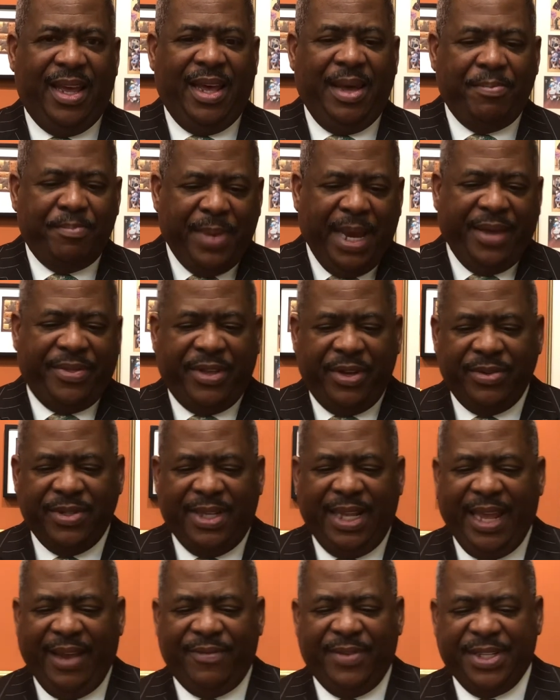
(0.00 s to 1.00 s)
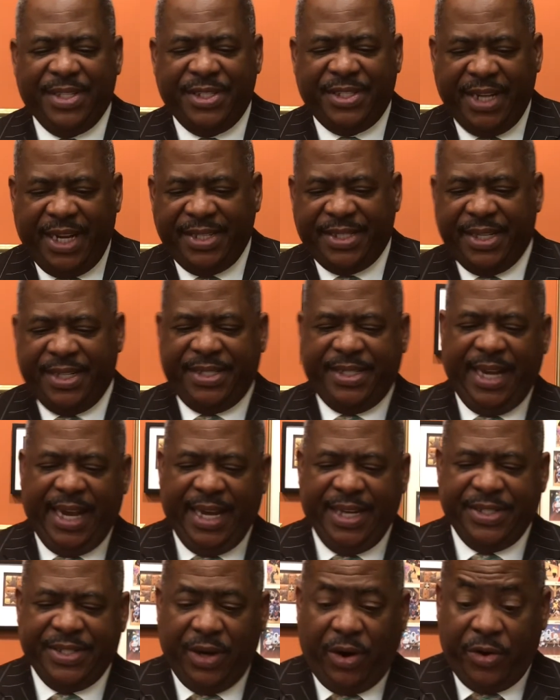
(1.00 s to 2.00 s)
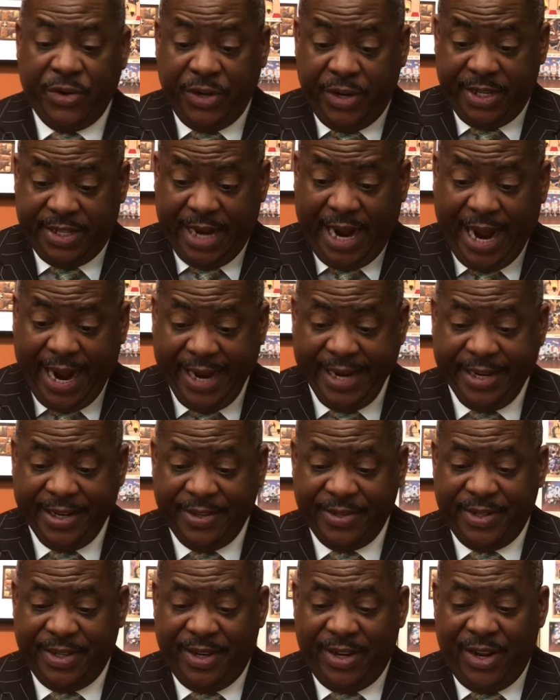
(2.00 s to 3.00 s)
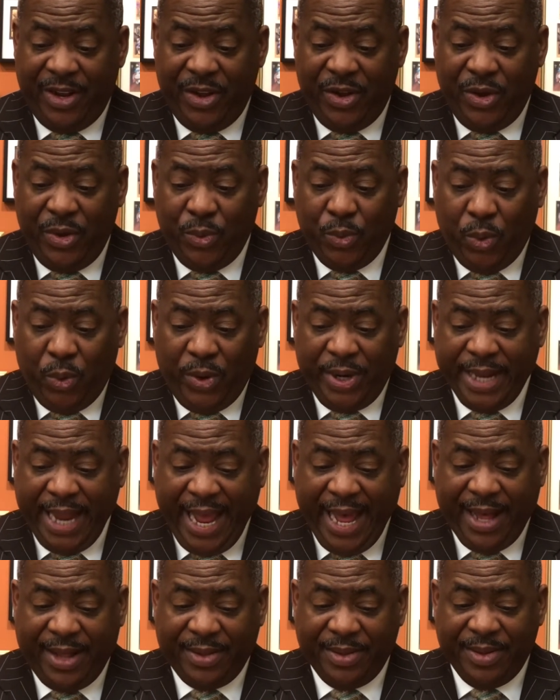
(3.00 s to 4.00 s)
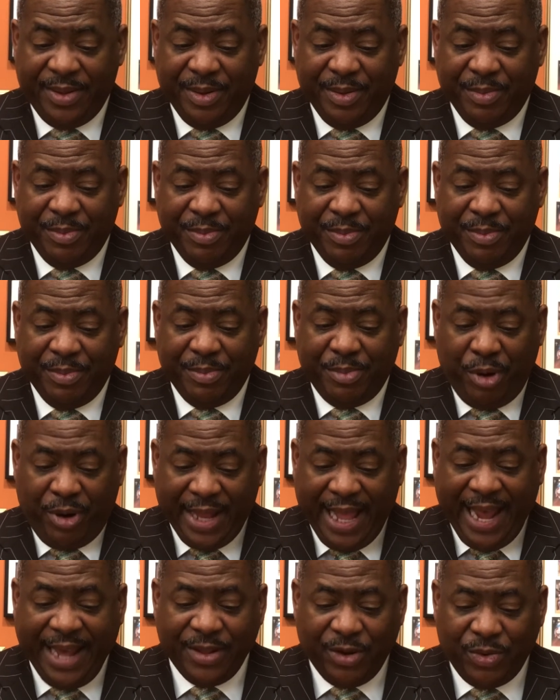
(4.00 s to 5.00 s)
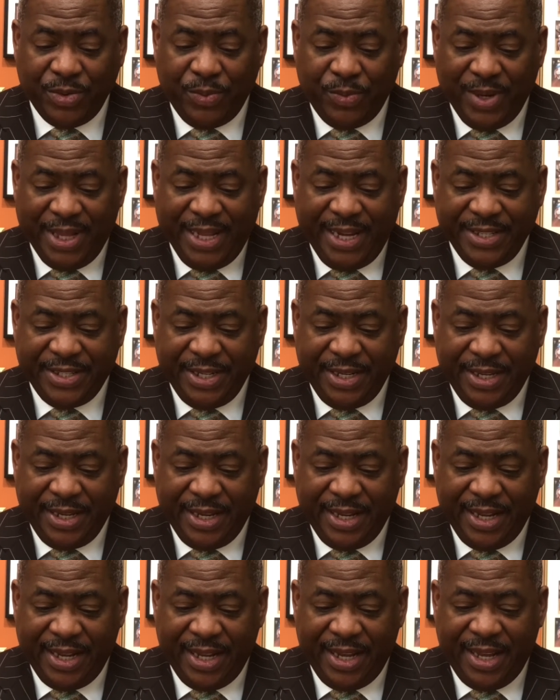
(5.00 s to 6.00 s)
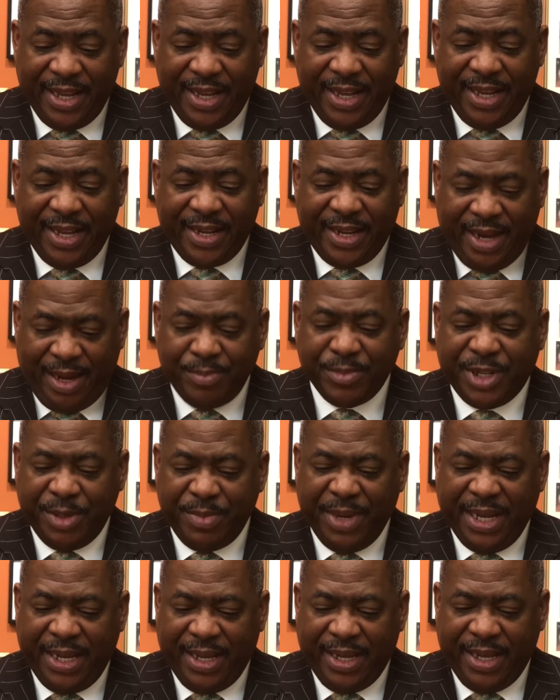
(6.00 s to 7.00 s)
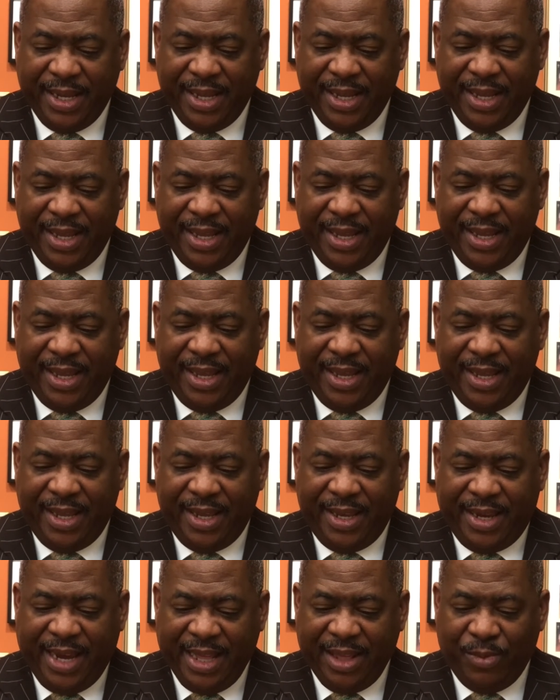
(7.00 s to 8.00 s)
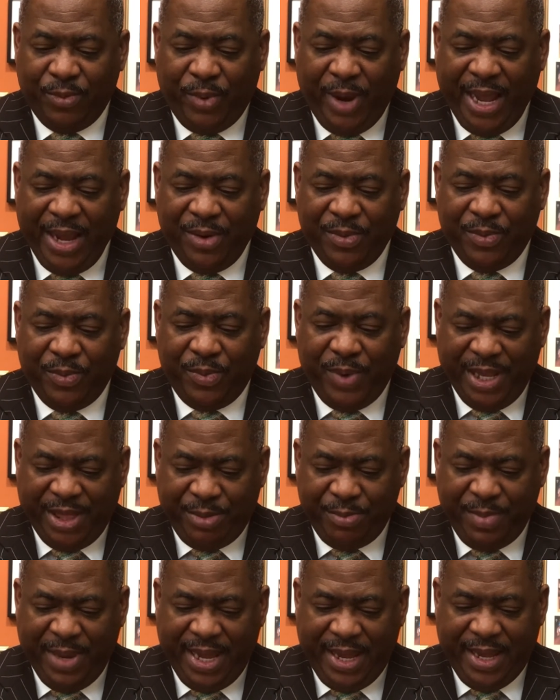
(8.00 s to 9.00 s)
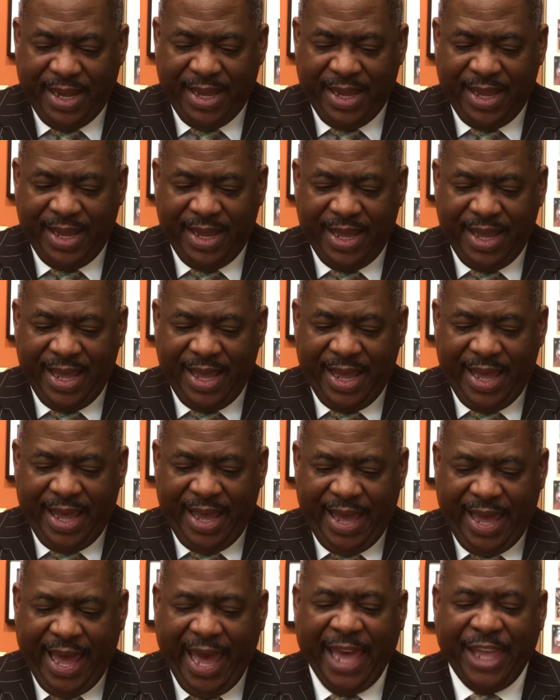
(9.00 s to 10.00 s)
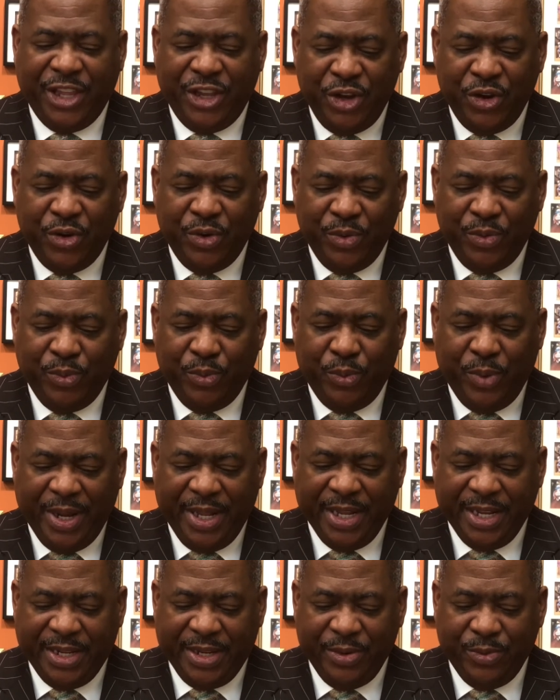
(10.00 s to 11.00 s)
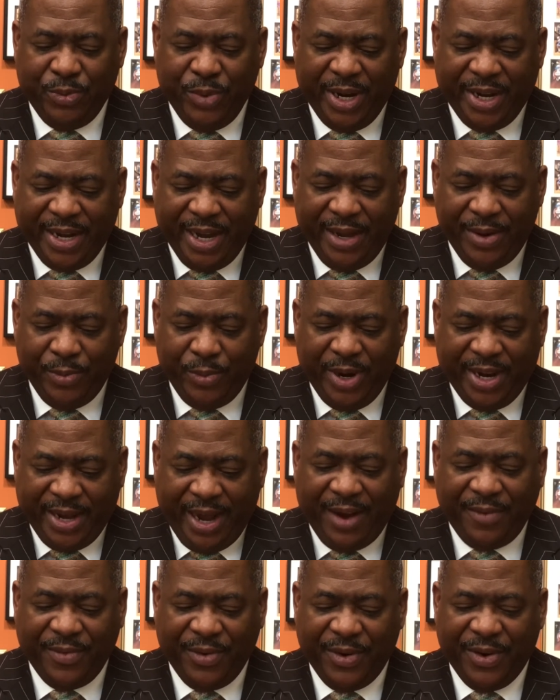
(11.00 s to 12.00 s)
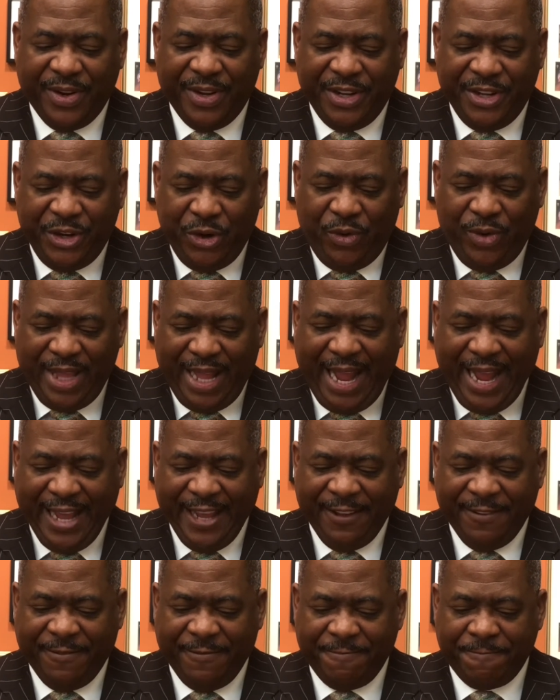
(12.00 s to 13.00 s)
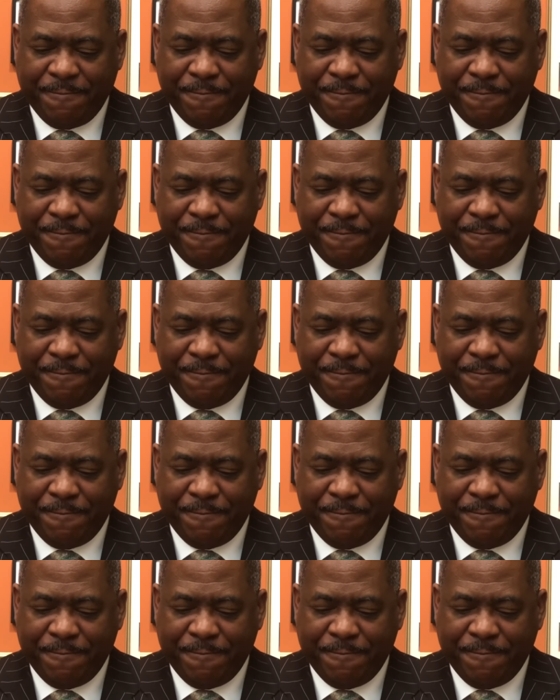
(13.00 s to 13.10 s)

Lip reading: Matthew 11, Jesus says, "Are you tired, worn out, burnt out on religion? Come to me, get away with me, and you will recover your life.